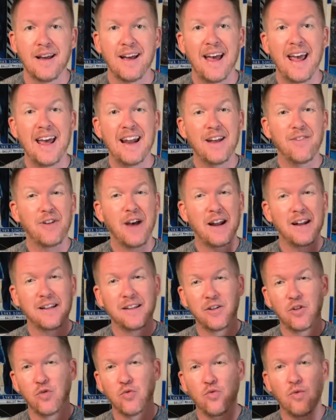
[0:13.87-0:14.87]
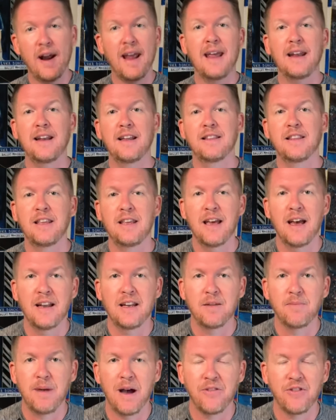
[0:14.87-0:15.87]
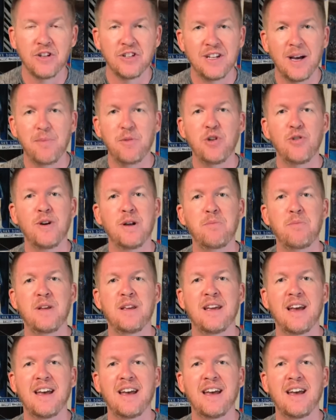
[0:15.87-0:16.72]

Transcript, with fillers: and I've got a little rant at the end about the W N B